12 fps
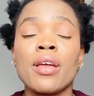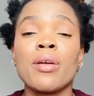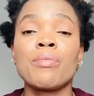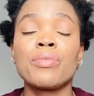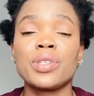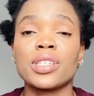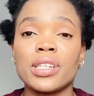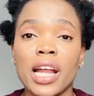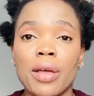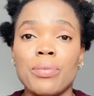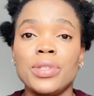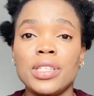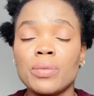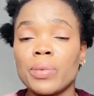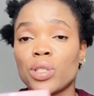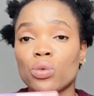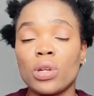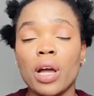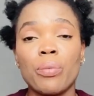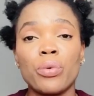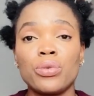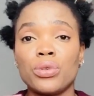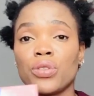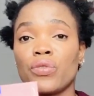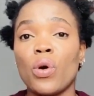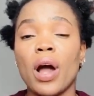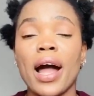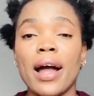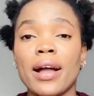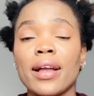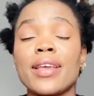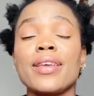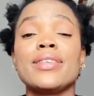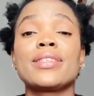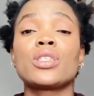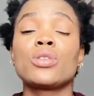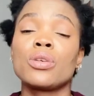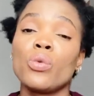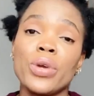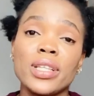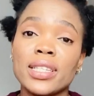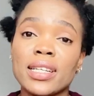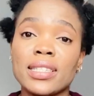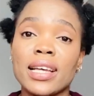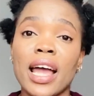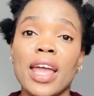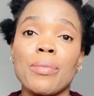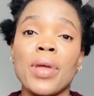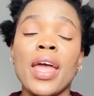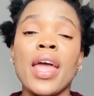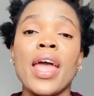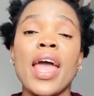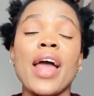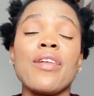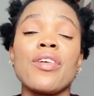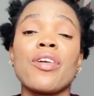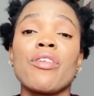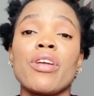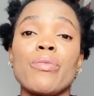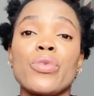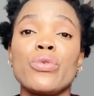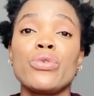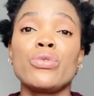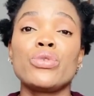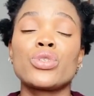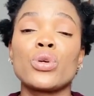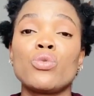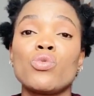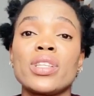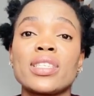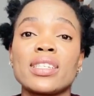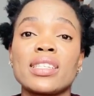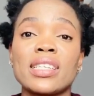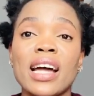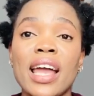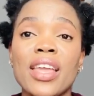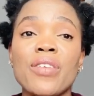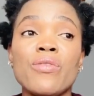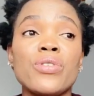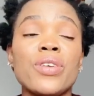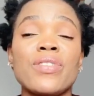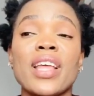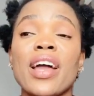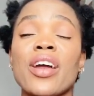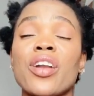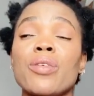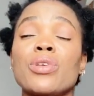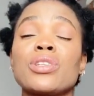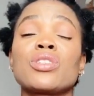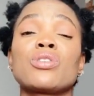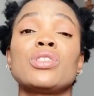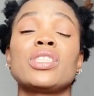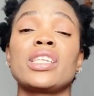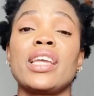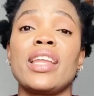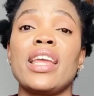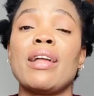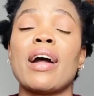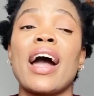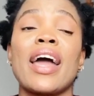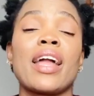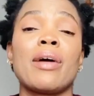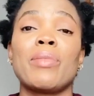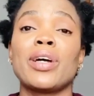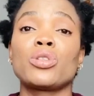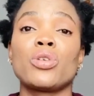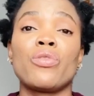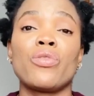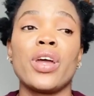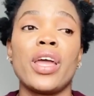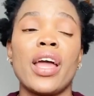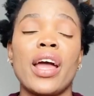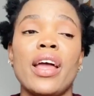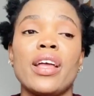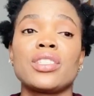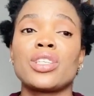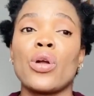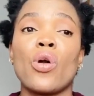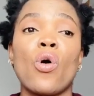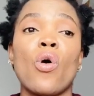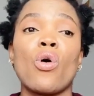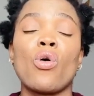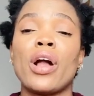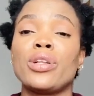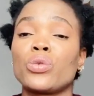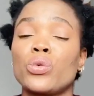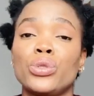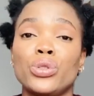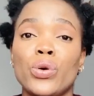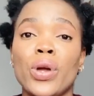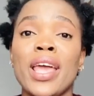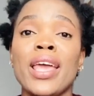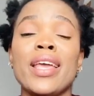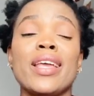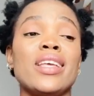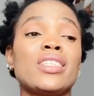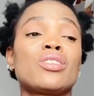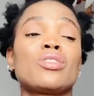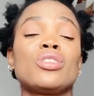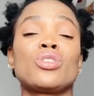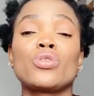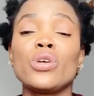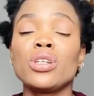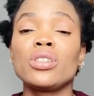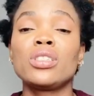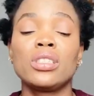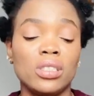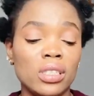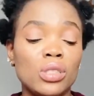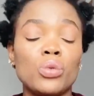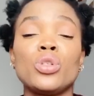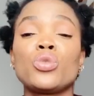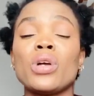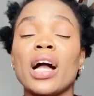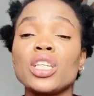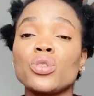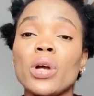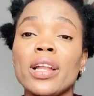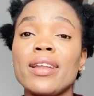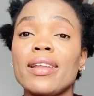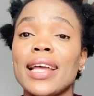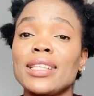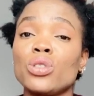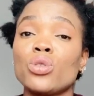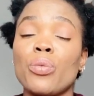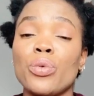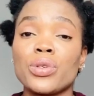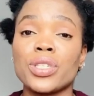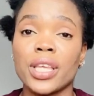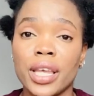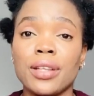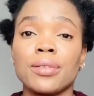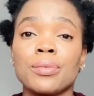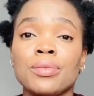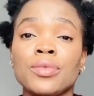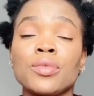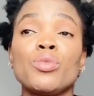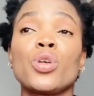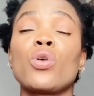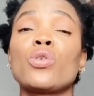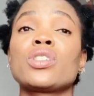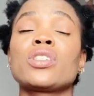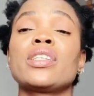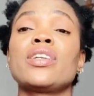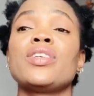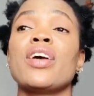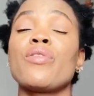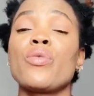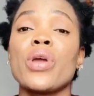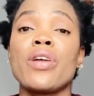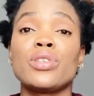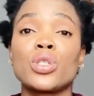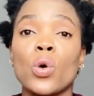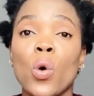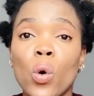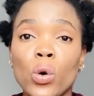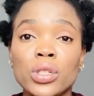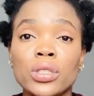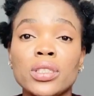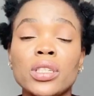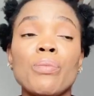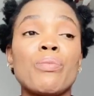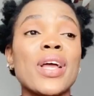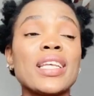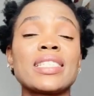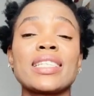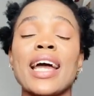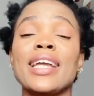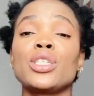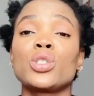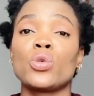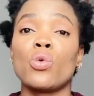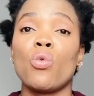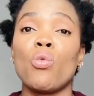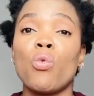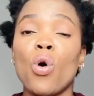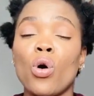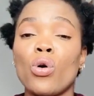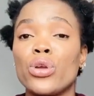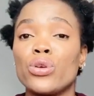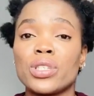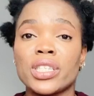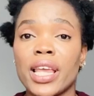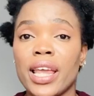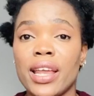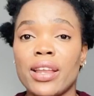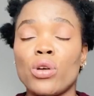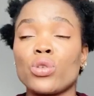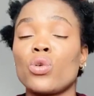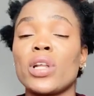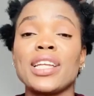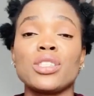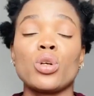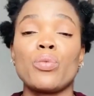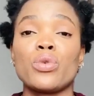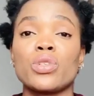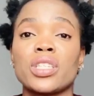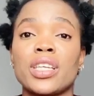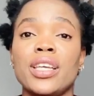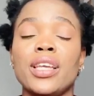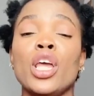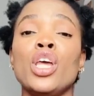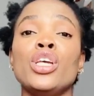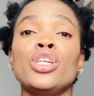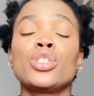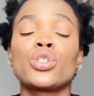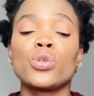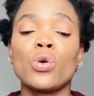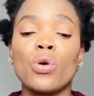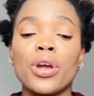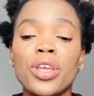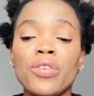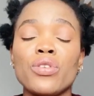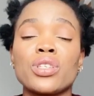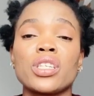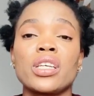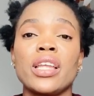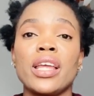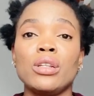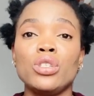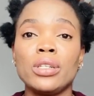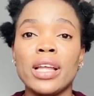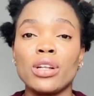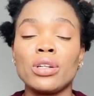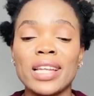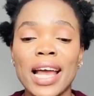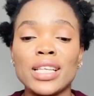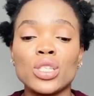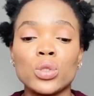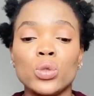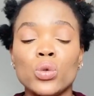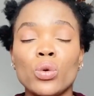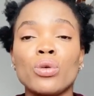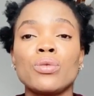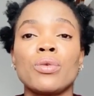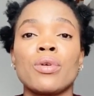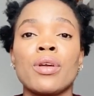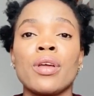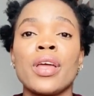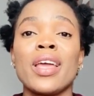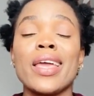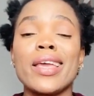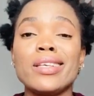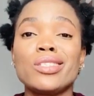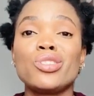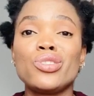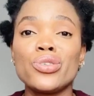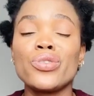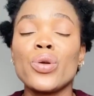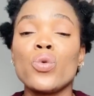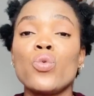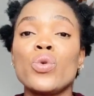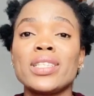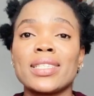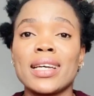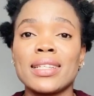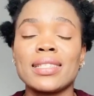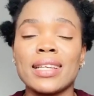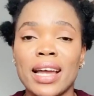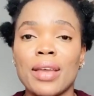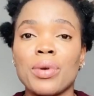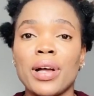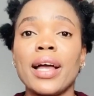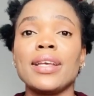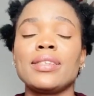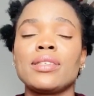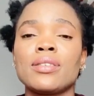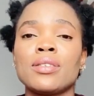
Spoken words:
prescribed this particular product for her. it's winter time. Any cream you use on winter time, even if that cream doesn't contain a high amount of steroid or hydroquinone, it will actually lighten up your skin, because everywhere is cold. The best time to work on your skin, to lighten up your skin, to give your skin a nice look, is during winter time, guys.